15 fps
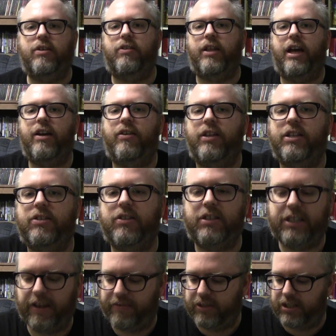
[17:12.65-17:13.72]
Oh, that only took
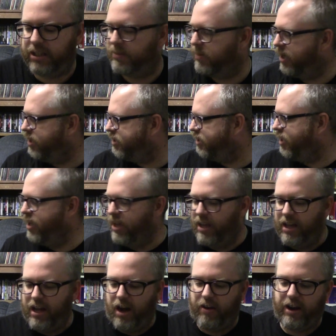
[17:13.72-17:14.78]
seventeen minutes.
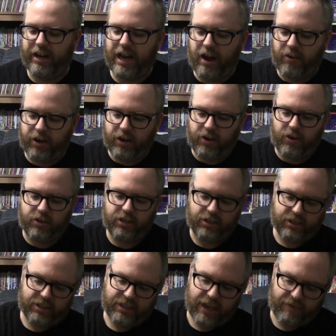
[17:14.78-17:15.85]
All right, now we're going to go to
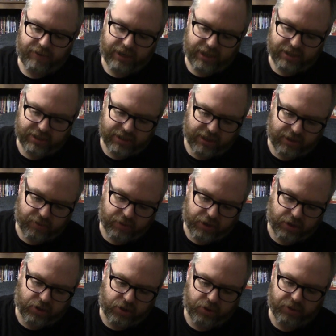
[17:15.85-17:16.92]
the seventies, and then we'll
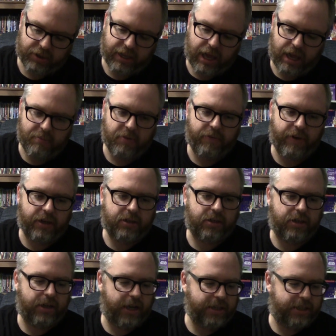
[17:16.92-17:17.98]
conclude with that and move on
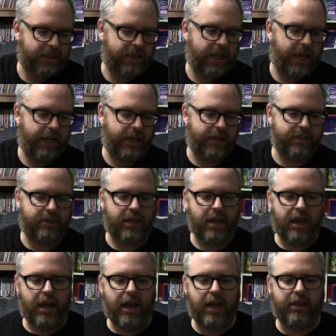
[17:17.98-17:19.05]
to the nineteen eighties
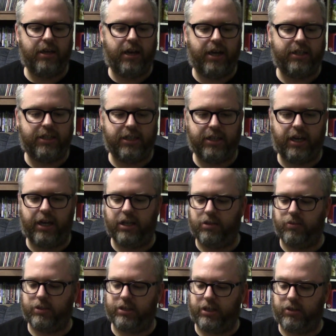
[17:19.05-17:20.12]
and the nineteen
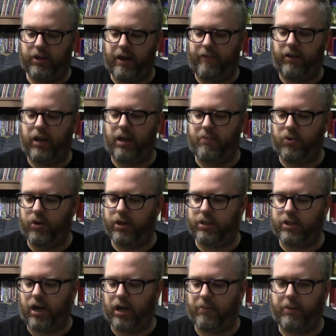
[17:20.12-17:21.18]
nineties, which I do have a lot more to
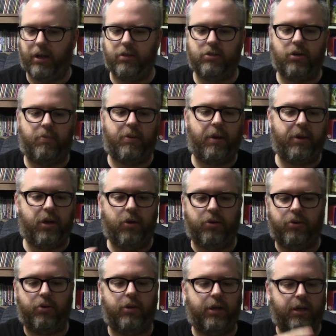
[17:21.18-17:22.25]
talk about. So I'll probably go
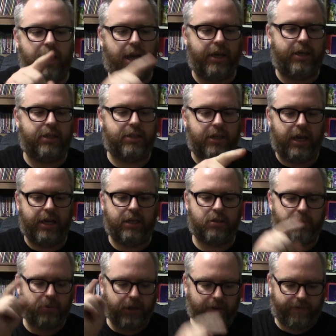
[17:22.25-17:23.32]
through the nineties and
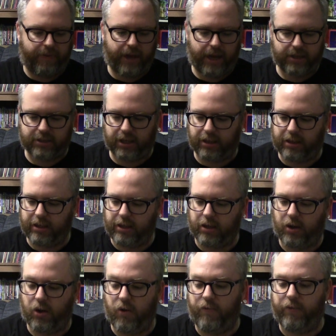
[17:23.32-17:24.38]
eighties pretty fast, I think.
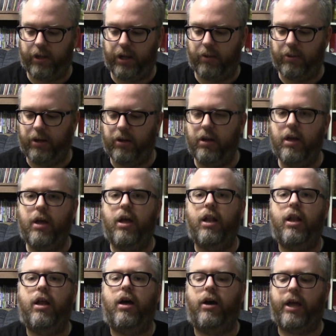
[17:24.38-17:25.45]
Hopefully I will.
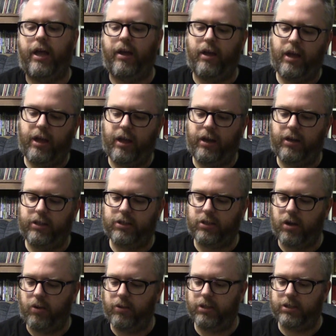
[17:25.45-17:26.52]
Okay, and let's
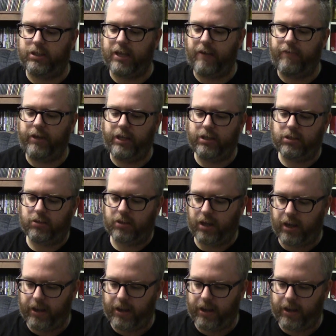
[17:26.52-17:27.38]
go with the seventies.